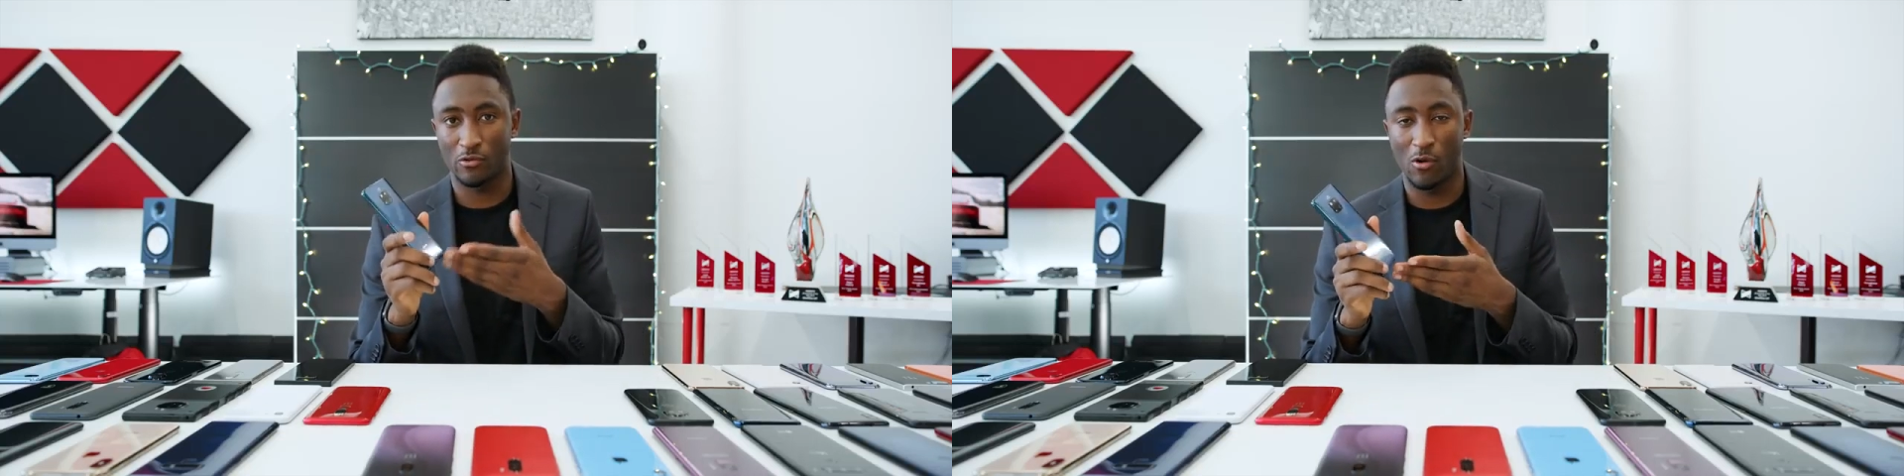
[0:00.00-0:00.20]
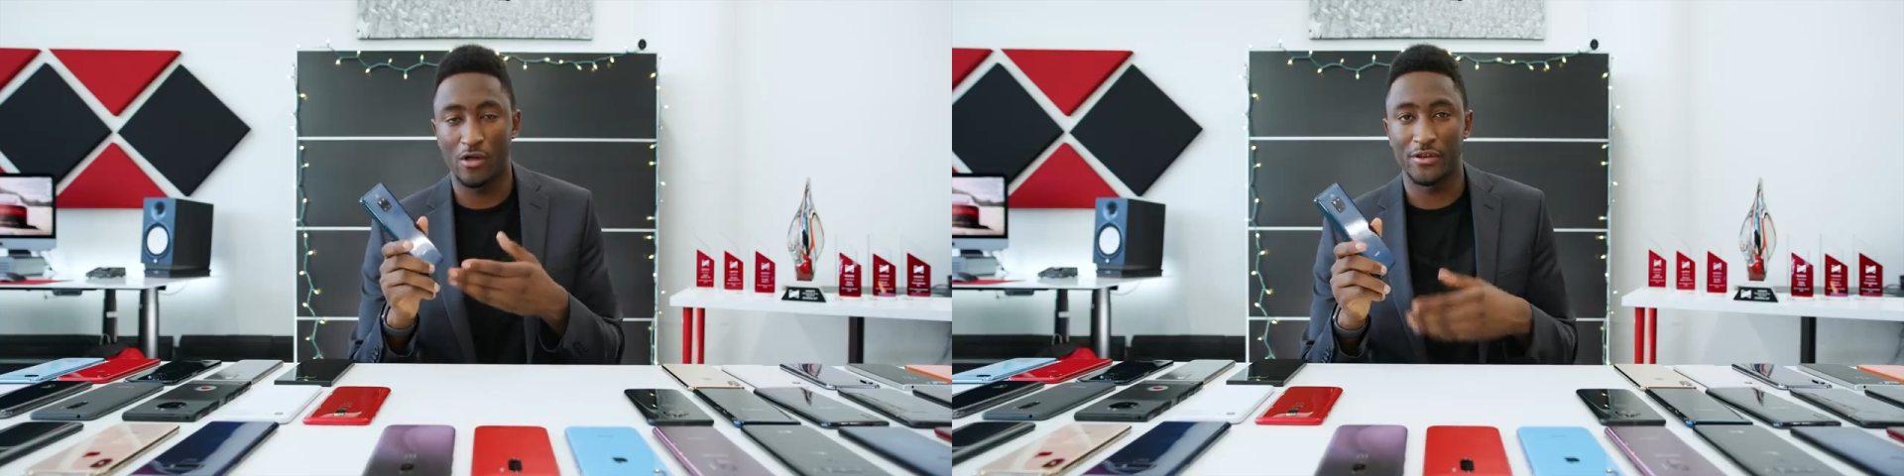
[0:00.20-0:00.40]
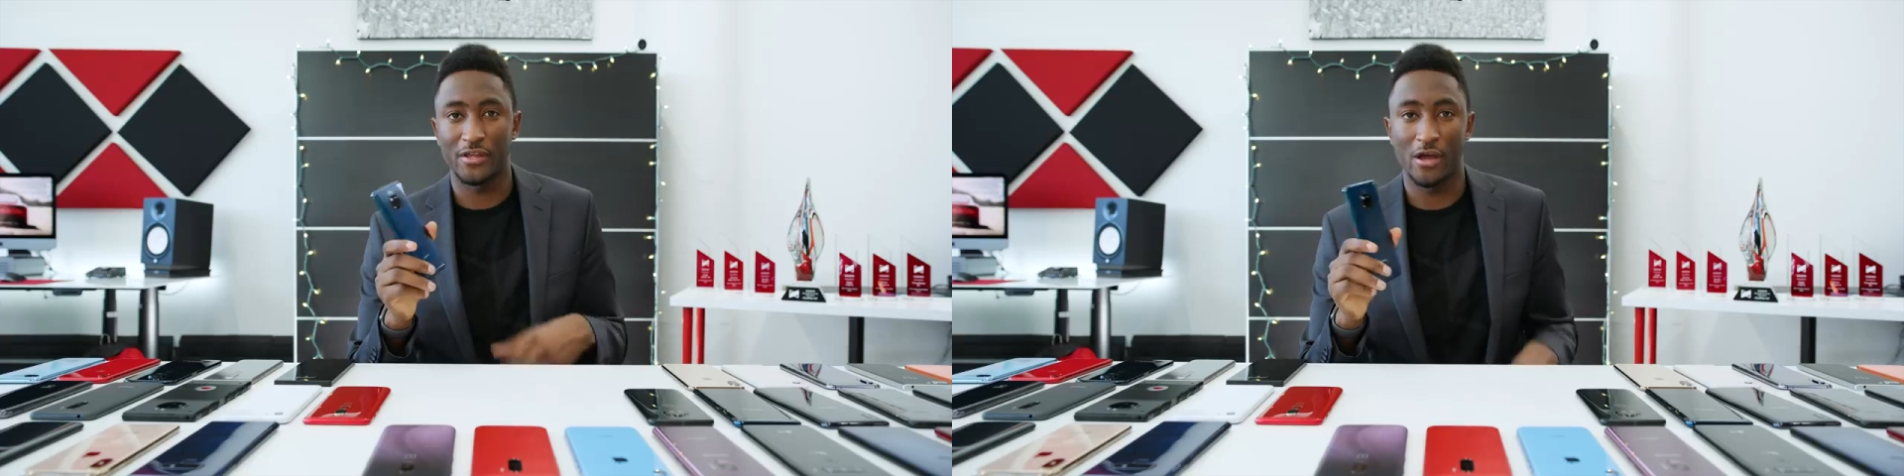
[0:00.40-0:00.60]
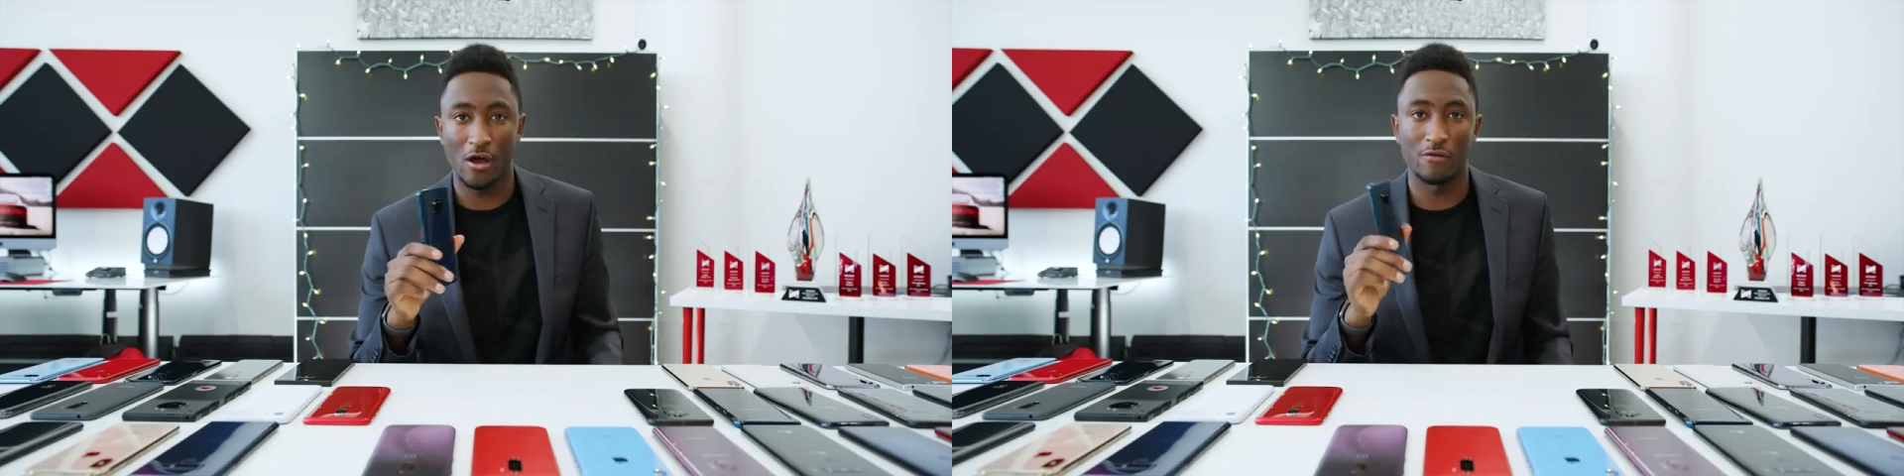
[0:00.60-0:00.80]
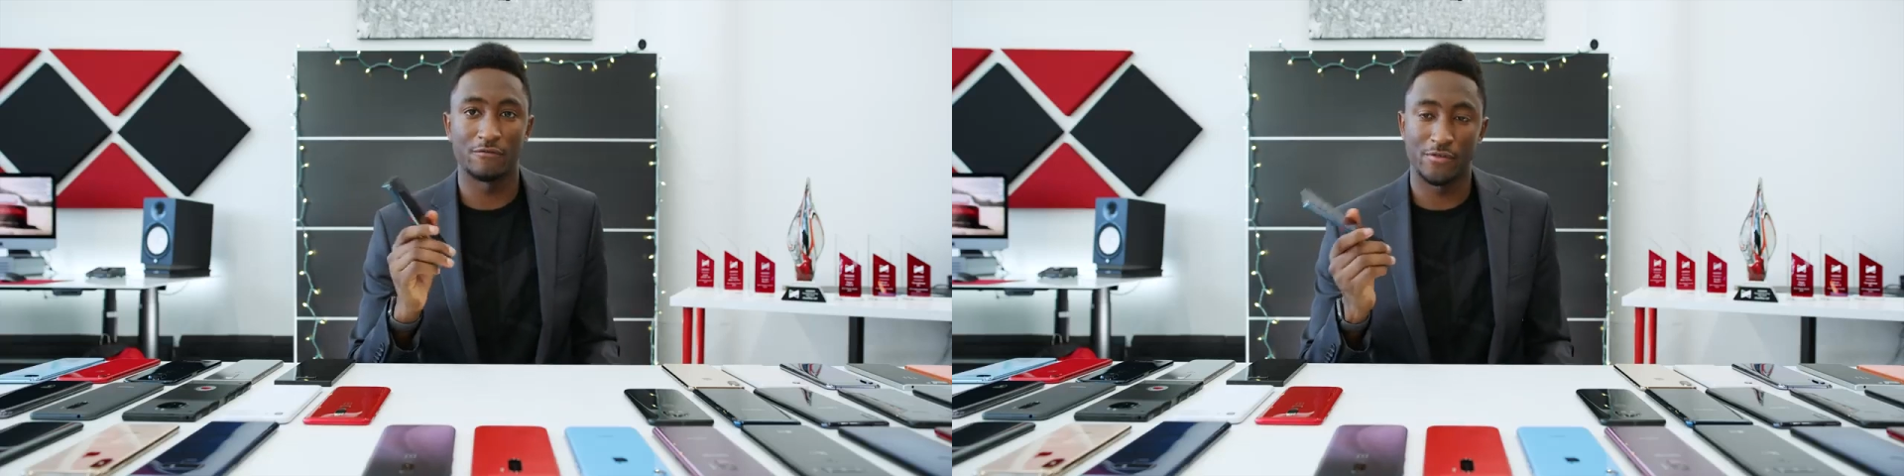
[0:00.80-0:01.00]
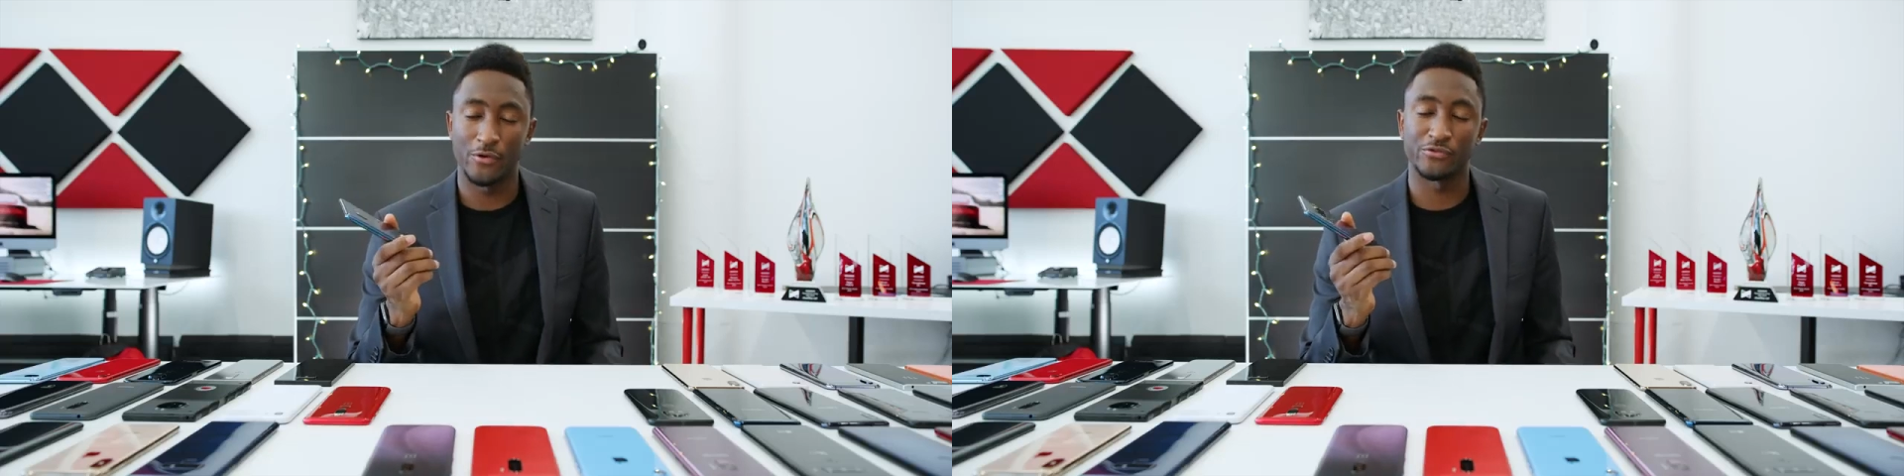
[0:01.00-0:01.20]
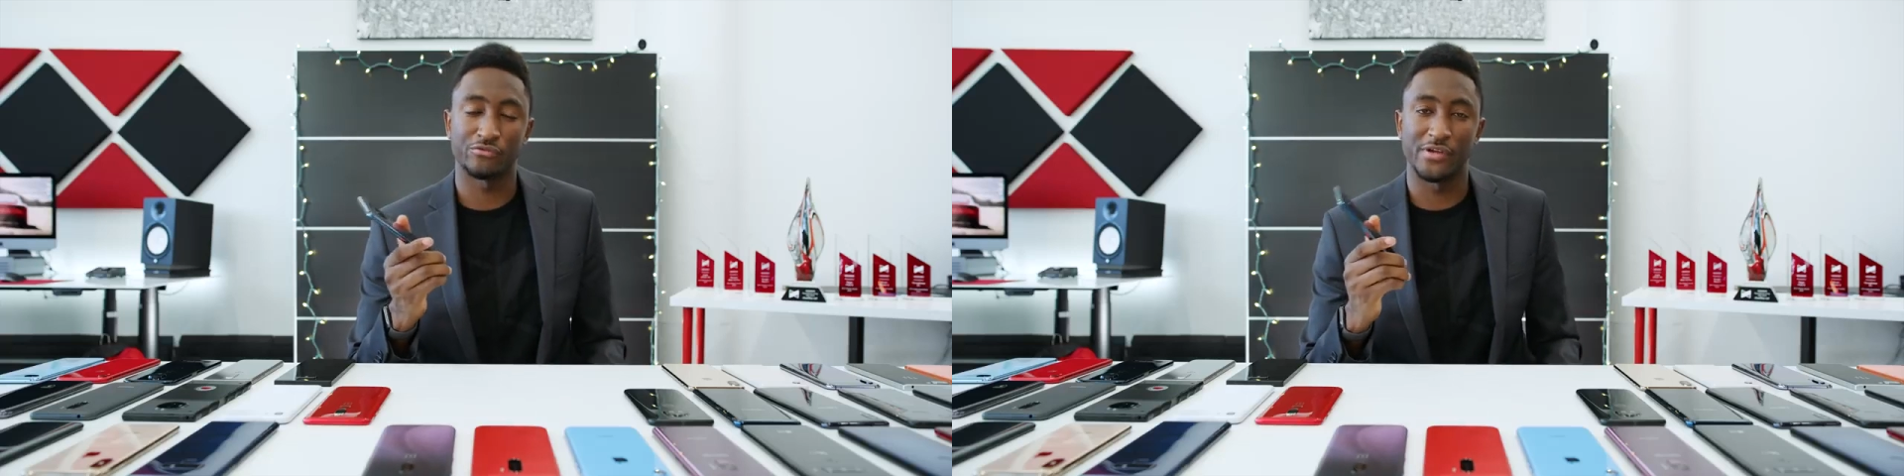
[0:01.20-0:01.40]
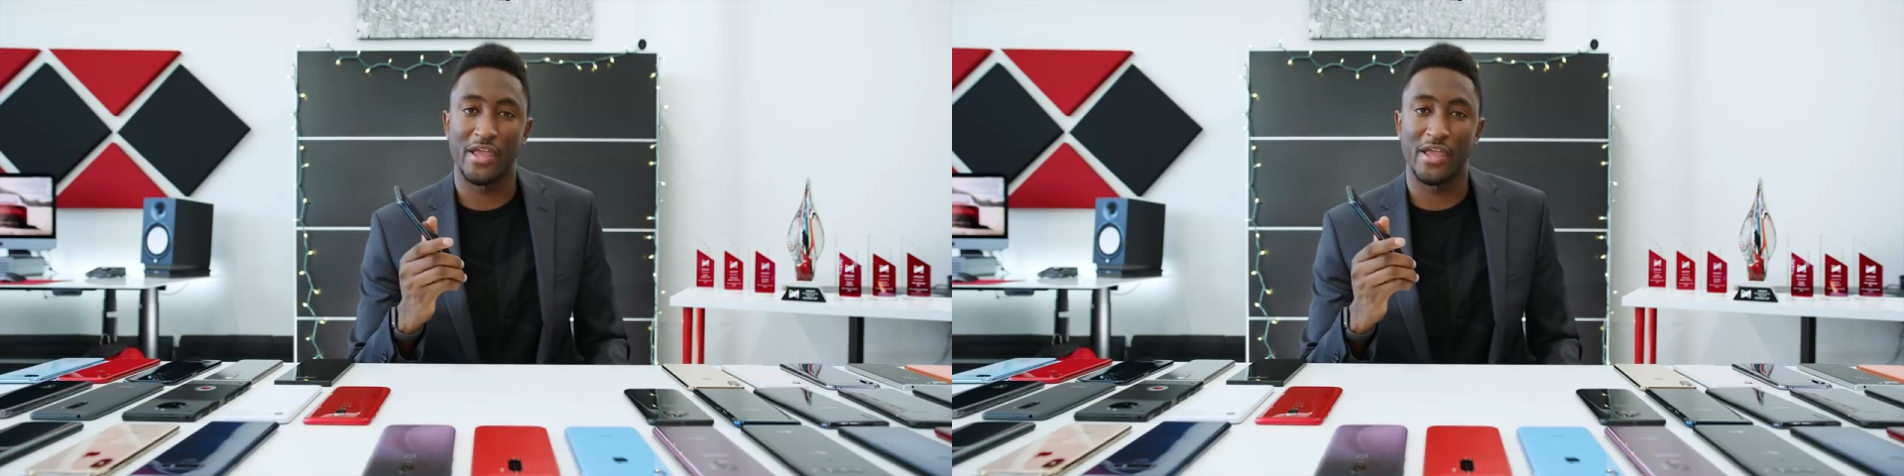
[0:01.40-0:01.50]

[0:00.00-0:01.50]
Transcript: quality of those 3